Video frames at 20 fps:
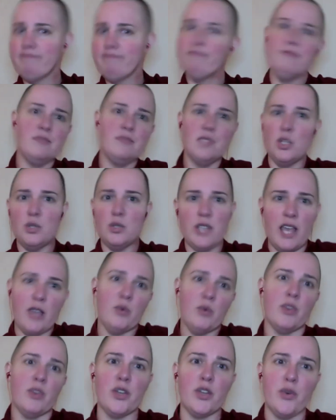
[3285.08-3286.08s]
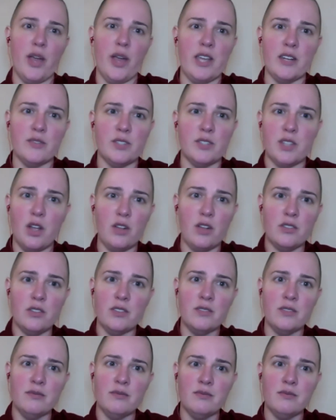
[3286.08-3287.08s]
you take with a grain of
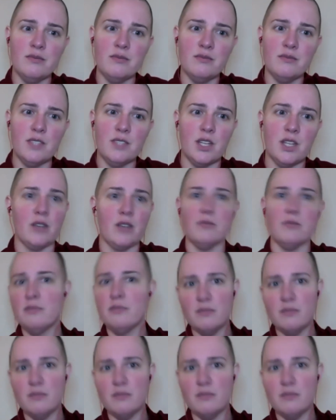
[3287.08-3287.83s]
salt you know